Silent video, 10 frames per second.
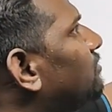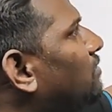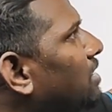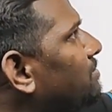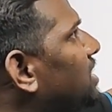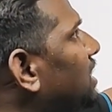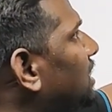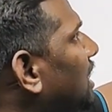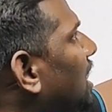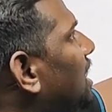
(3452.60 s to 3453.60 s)
in 1
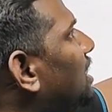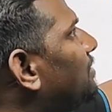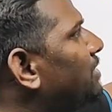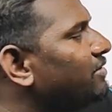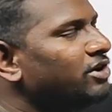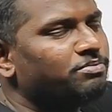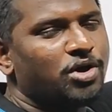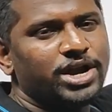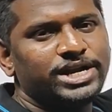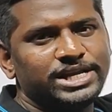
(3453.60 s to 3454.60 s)
minute between
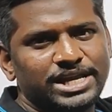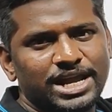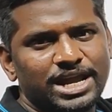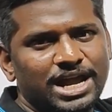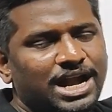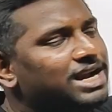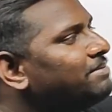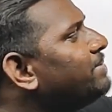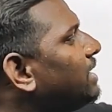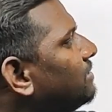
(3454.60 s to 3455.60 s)
point A
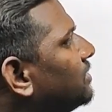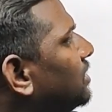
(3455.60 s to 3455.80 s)
and B.